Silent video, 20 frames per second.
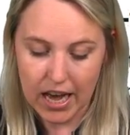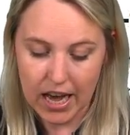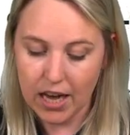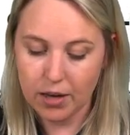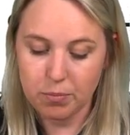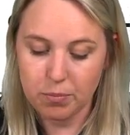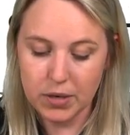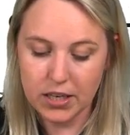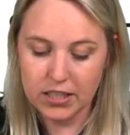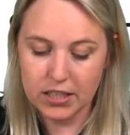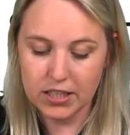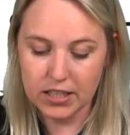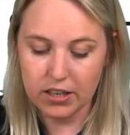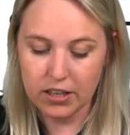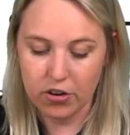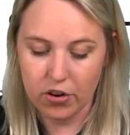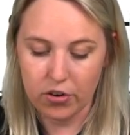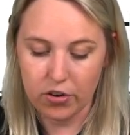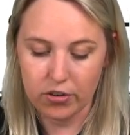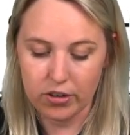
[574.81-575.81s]
I'm meeting
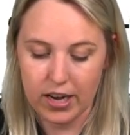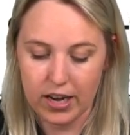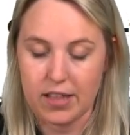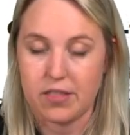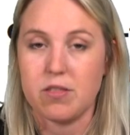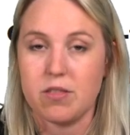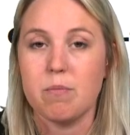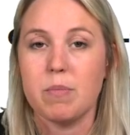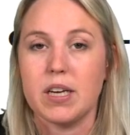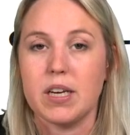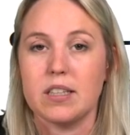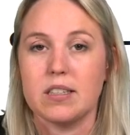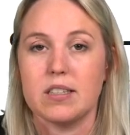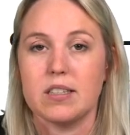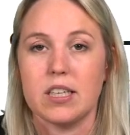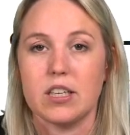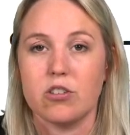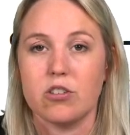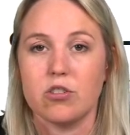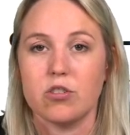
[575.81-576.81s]
her at the main
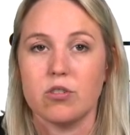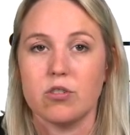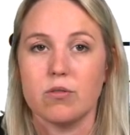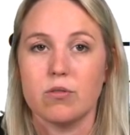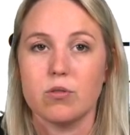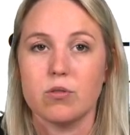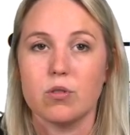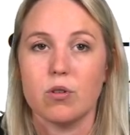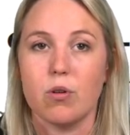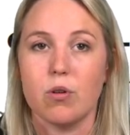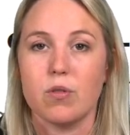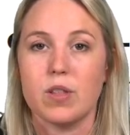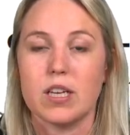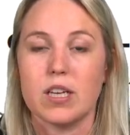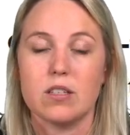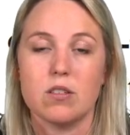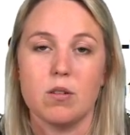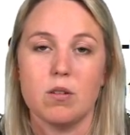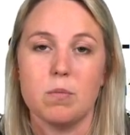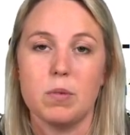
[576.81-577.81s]
station. So
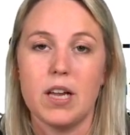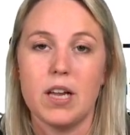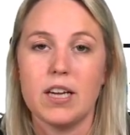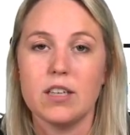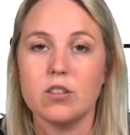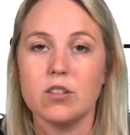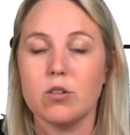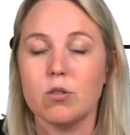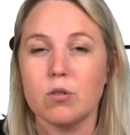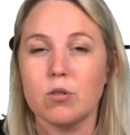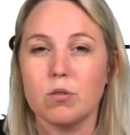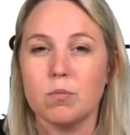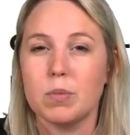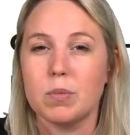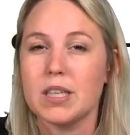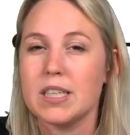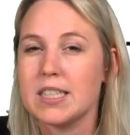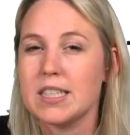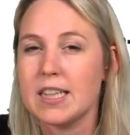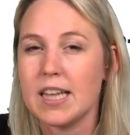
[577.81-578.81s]
that's your plan. You'll
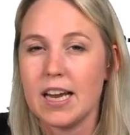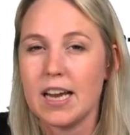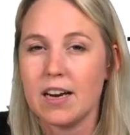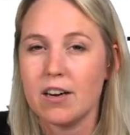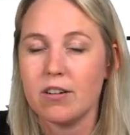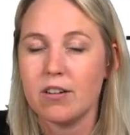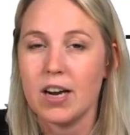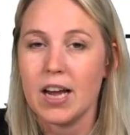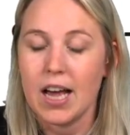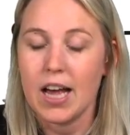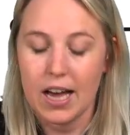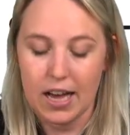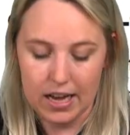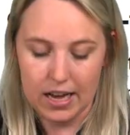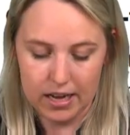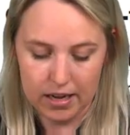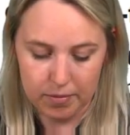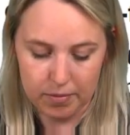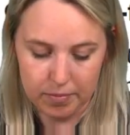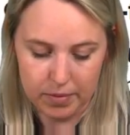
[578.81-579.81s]
be there
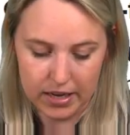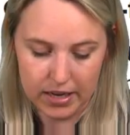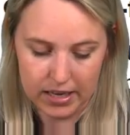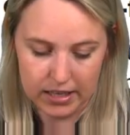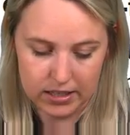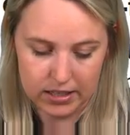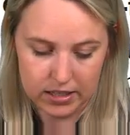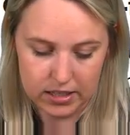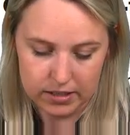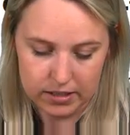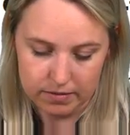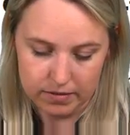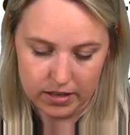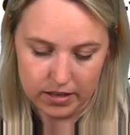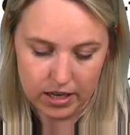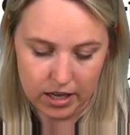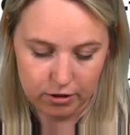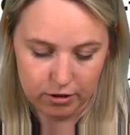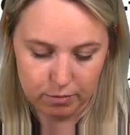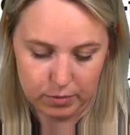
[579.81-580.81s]
at
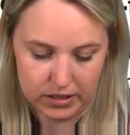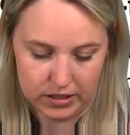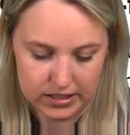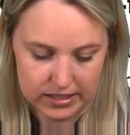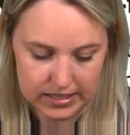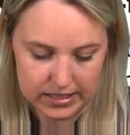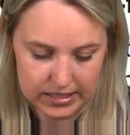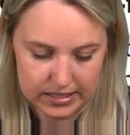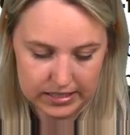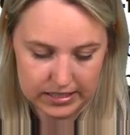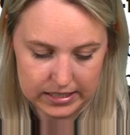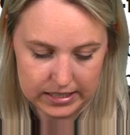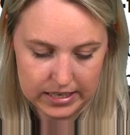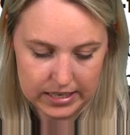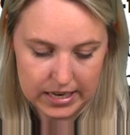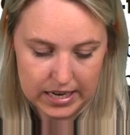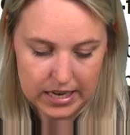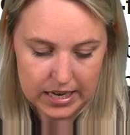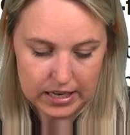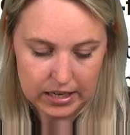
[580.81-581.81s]
10:30.
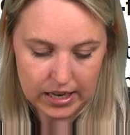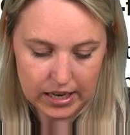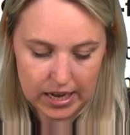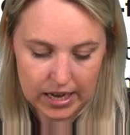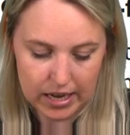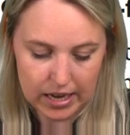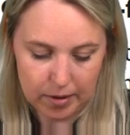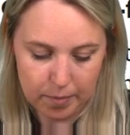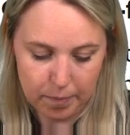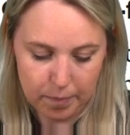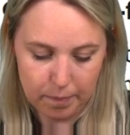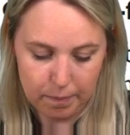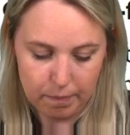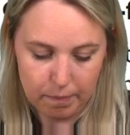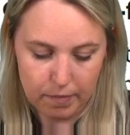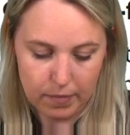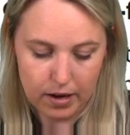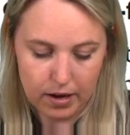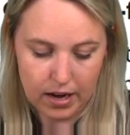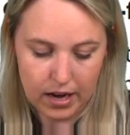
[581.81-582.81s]
I'm
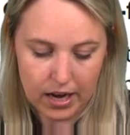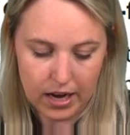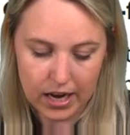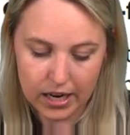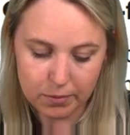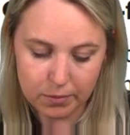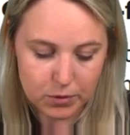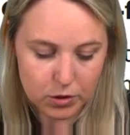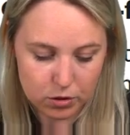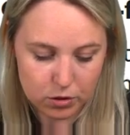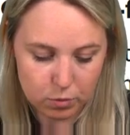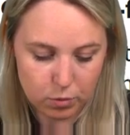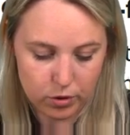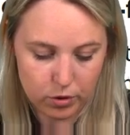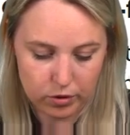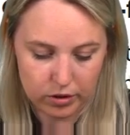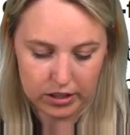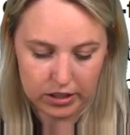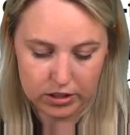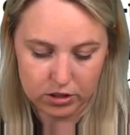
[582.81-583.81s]
not
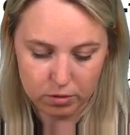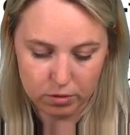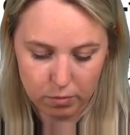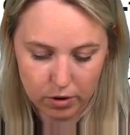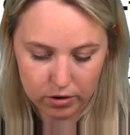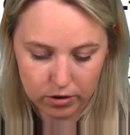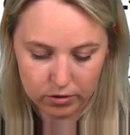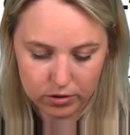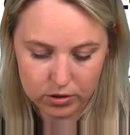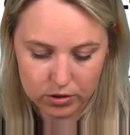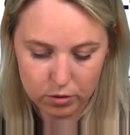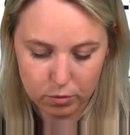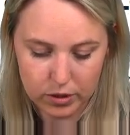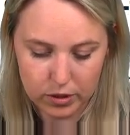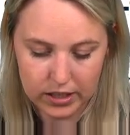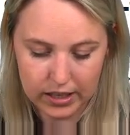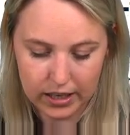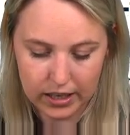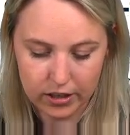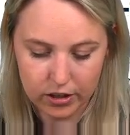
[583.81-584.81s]
working tomorrow, so we
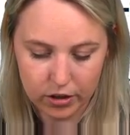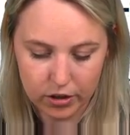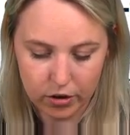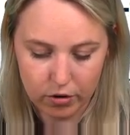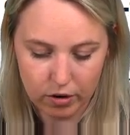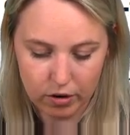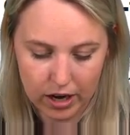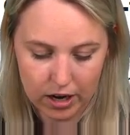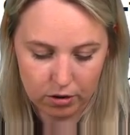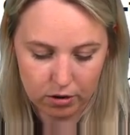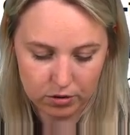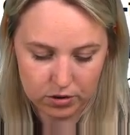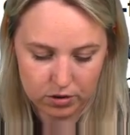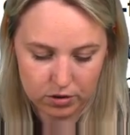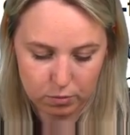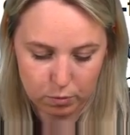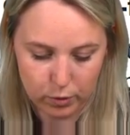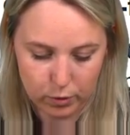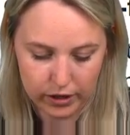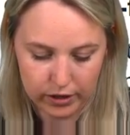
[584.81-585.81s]
can go out
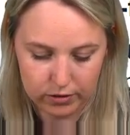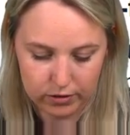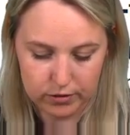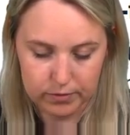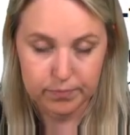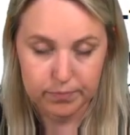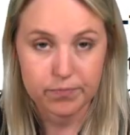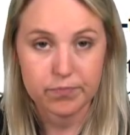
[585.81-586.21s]
somewhere.